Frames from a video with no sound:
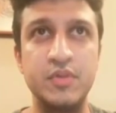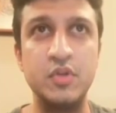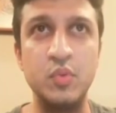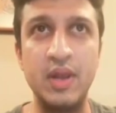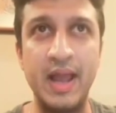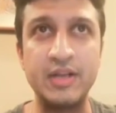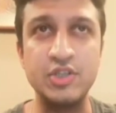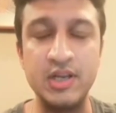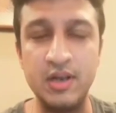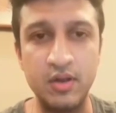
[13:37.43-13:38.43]
you will
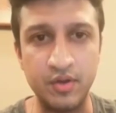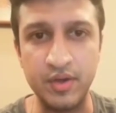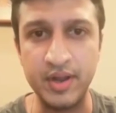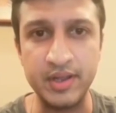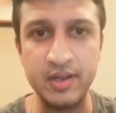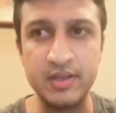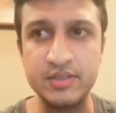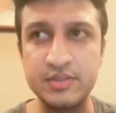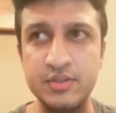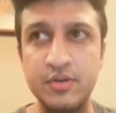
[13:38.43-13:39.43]
actually look
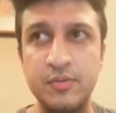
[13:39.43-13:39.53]
ridiculous.